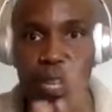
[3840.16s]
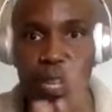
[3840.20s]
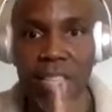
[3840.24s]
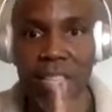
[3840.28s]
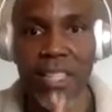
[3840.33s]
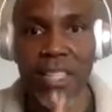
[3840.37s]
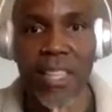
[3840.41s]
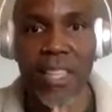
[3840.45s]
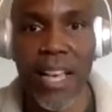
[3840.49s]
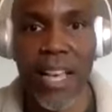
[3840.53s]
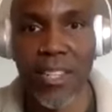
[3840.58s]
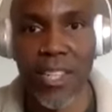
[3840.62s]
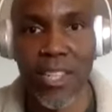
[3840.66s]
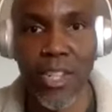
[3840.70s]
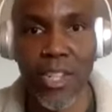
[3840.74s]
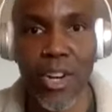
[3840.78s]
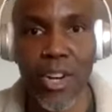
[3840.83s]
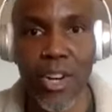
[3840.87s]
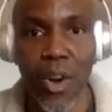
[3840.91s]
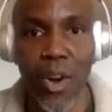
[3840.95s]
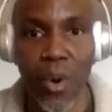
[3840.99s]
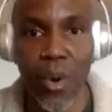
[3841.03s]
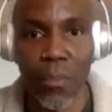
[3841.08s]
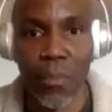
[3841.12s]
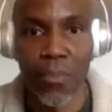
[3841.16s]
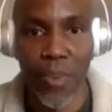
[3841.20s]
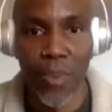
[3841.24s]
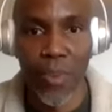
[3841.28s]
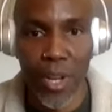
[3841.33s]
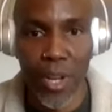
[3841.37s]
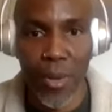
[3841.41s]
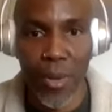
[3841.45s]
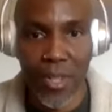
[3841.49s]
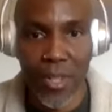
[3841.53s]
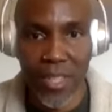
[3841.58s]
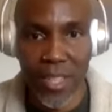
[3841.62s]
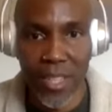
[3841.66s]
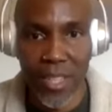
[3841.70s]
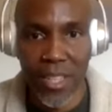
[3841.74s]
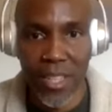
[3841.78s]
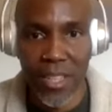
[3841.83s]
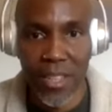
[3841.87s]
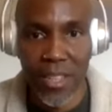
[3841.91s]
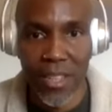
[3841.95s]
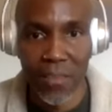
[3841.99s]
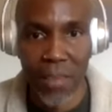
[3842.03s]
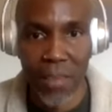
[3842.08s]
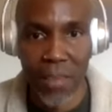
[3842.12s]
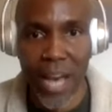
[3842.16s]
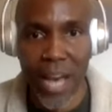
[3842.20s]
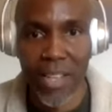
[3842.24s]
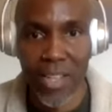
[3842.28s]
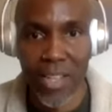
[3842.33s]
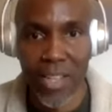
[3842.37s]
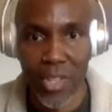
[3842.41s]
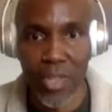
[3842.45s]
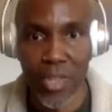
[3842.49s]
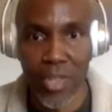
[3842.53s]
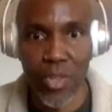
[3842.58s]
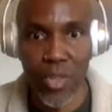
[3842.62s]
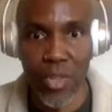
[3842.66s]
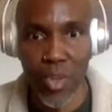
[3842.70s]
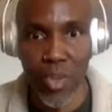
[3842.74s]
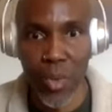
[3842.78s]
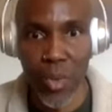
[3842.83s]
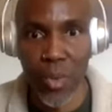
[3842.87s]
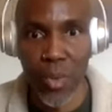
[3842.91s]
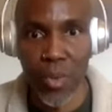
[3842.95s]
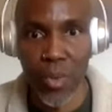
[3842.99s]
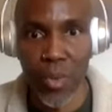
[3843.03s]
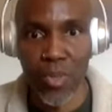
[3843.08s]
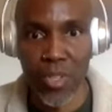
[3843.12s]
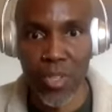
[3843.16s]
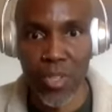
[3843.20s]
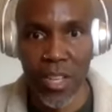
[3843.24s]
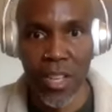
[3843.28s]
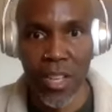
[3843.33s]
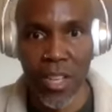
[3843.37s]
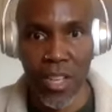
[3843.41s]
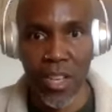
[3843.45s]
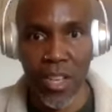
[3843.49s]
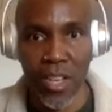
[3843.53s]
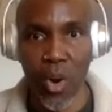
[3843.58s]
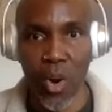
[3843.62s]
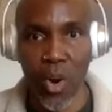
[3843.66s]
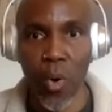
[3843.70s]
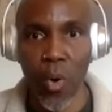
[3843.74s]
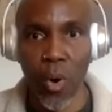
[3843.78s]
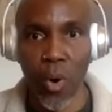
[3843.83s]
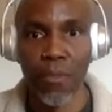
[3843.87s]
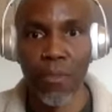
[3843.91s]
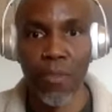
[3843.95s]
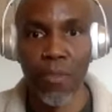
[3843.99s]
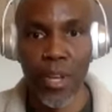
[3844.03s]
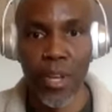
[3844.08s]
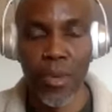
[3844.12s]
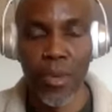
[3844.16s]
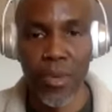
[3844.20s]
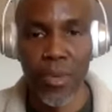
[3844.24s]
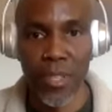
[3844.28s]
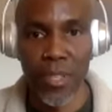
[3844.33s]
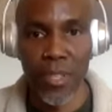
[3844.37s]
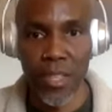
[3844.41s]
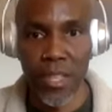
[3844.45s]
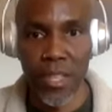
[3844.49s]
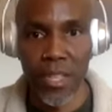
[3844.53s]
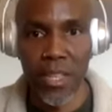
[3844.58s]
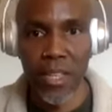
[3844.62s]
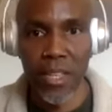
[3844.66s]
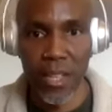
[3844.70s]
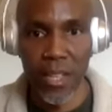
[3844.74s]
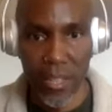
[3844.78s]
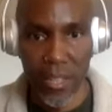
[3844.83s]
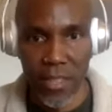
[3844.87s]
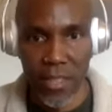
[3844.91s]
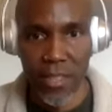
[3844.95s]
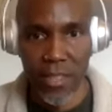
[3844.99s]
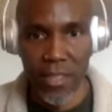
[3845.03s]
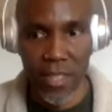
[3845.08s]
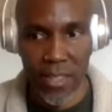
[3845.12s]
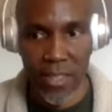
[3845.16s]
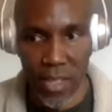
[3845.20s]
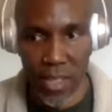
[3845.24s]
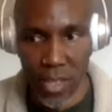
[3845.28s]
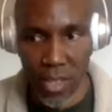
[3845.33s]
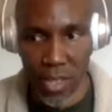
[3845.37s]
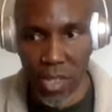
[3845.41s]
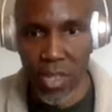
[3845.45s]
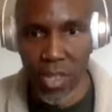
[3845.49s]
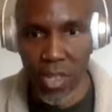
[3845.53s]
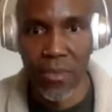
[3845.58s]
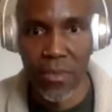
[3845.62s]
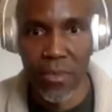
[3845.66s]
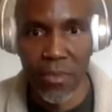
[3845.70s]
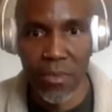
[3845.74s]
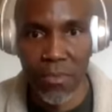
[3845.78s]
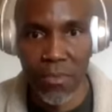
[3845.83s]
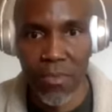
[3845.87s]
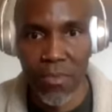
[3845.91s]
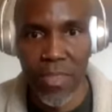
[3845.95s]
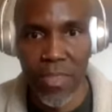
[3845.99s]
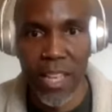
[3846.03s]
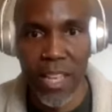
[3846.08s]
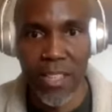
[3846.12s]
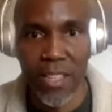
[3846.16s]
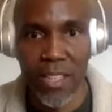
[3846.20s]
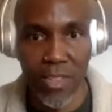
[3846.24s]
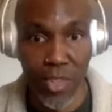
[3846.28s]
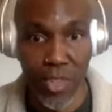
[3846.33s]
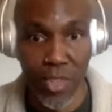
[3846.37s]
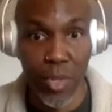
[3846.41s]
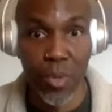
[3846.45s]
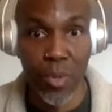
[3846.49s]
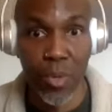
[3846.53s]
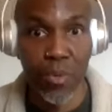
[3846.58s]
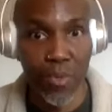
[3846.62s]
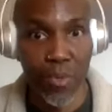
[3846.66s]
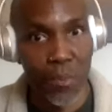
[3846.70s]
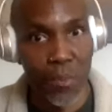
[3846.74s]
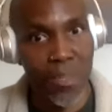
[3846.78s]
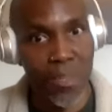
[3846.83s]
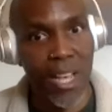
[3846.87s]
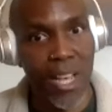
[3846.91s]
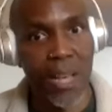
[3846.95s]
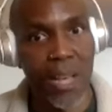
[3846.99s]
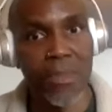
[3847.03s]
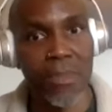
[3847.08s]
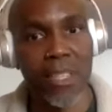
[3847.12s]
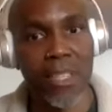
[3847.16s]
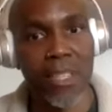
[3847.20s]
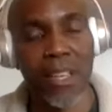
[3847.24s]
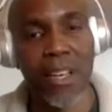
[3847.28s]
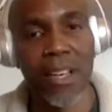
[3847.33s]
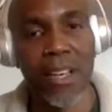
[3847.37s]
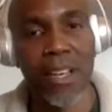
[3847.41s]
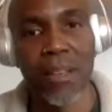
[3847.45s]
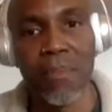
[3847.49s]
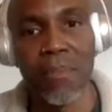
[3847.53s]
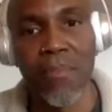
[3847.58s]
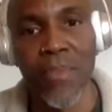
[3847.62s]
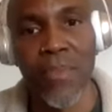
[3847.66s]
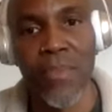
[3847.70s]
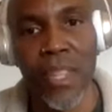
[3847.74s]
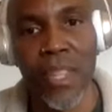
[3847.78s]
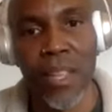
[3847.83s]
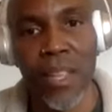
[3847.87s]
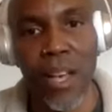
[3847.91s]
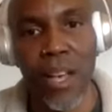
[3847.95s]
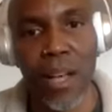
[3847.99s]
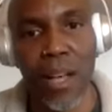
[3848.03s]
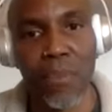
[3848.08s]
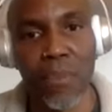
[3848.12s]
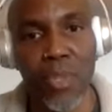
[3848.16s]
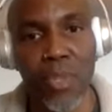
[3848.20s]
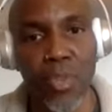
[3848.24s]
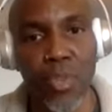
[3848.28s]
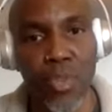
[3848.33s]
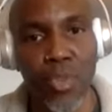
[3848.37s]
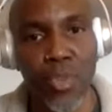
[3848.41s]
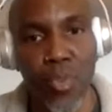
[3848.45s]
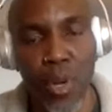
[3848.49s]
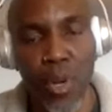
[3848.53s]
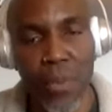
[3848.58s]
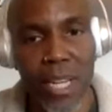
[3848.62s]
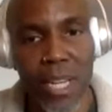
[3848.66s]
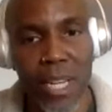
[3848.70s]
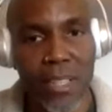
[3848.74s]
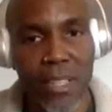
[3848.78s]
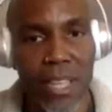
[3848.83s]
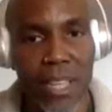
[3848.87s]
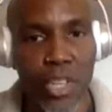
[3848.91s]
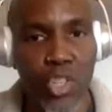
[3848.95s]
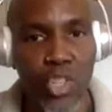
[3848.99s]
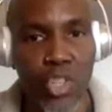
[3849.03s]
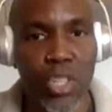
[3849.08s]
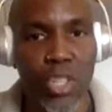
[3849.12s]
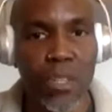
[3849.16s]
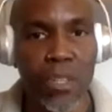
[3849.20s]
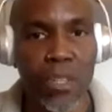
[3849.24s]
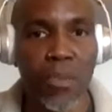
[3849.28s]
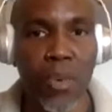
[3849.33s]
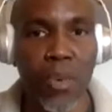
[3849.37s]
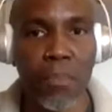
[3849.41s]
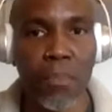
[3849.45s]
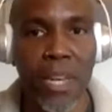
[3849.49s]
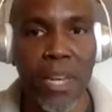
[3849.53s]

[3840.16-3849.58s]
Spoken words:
reset to your home frequency back to your soul's core frequency. That's a good thing to do from time to time. So there's one meditation